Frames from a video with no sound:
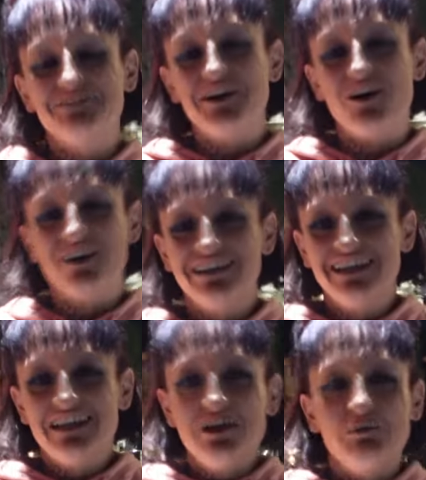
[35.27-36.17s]
we are.
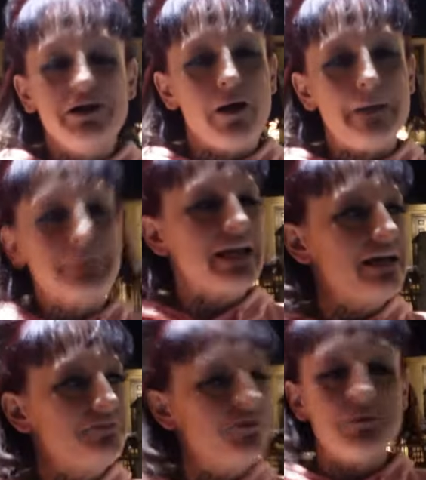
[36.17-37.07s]
We are. But I,
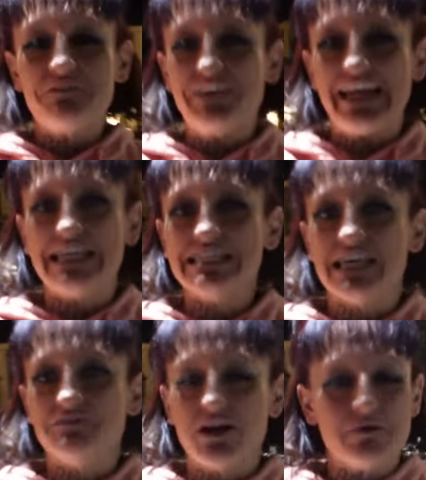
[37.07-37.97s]
for my fans
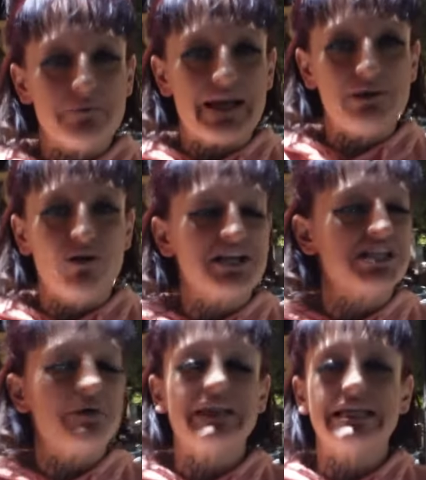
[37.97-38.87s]
and for everybody watching,
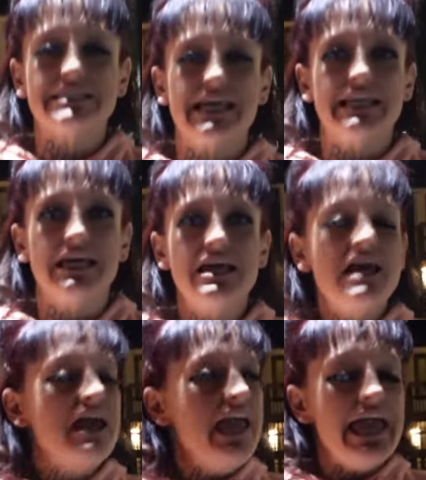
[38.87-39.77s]
I would like to say that
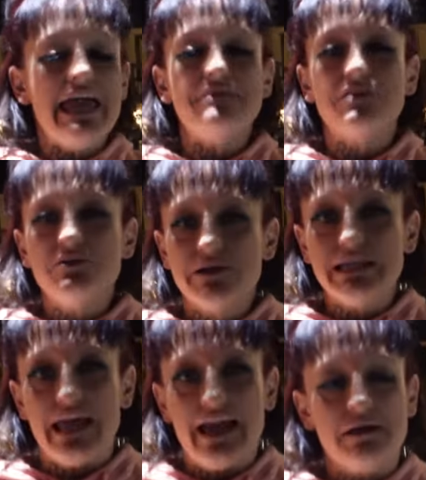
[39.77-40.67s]
every
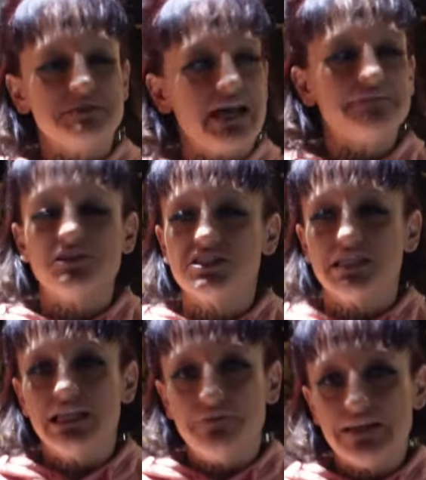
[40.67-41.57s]
relapse after a
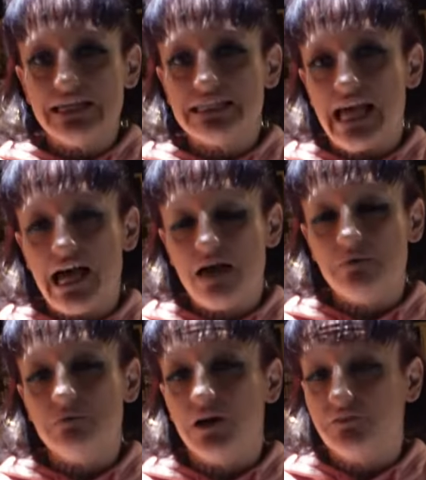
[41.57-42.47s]
significant
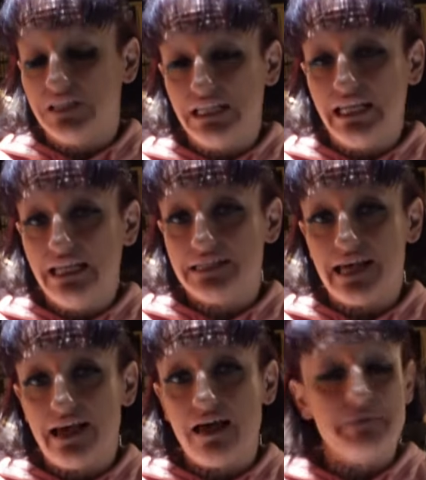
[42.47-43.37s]
time of clean
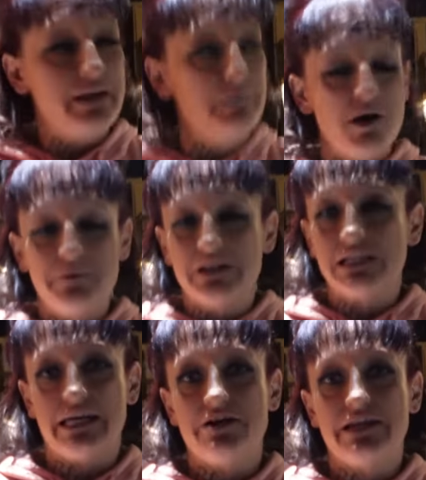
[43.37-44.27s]
time and a moment of
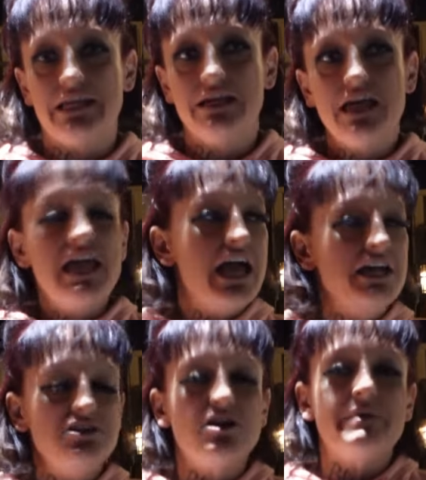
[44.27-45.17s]
clarity,
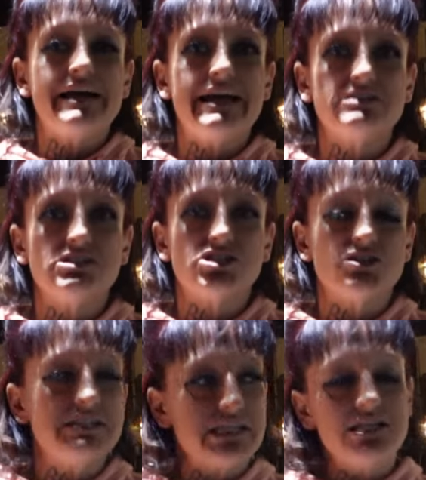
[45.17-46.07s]
and you go back out to the
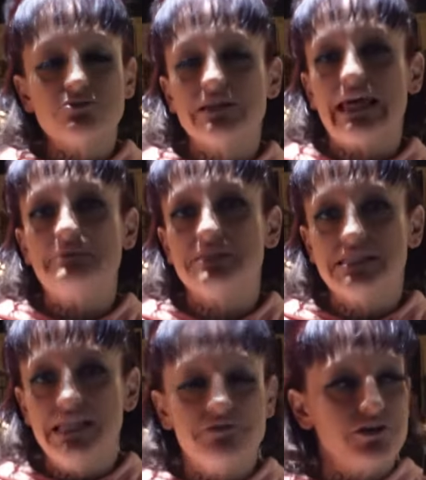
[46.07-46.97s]
streets, each relapse is
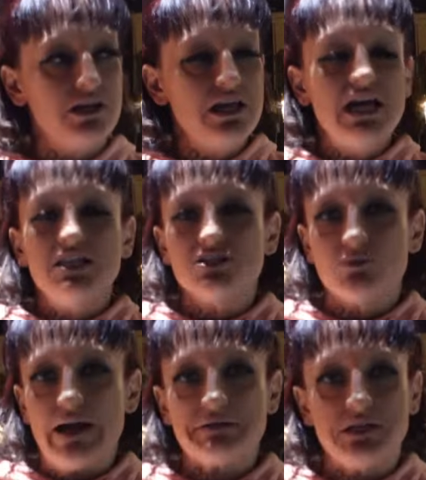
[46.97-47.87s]
different. There's a
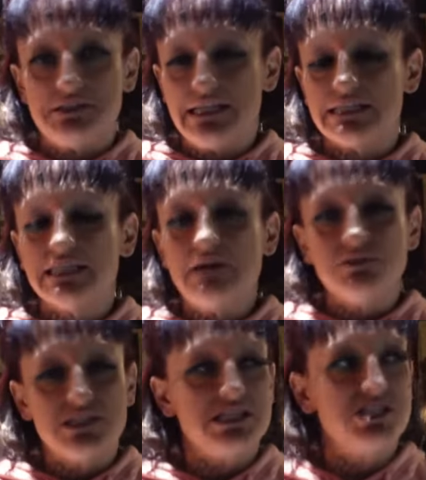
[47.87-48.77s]
rap song that says
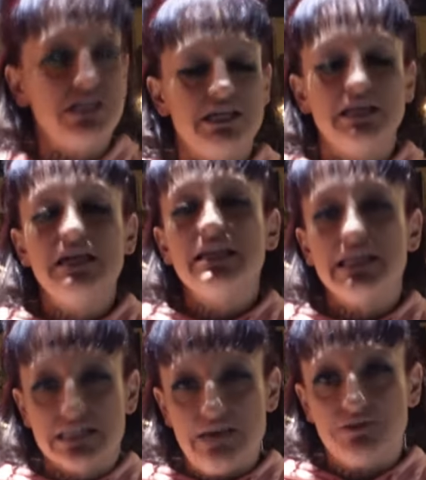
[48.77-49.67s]
levels of this shit.
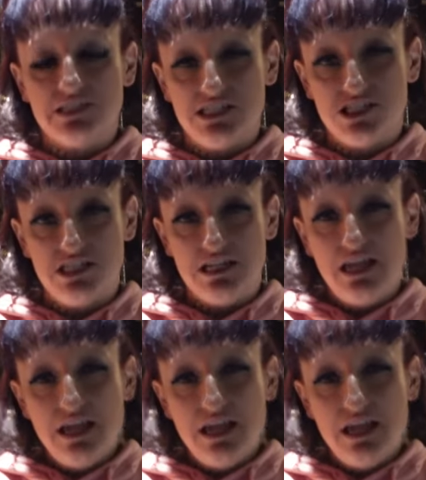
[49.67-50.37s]
There's levels of this shit.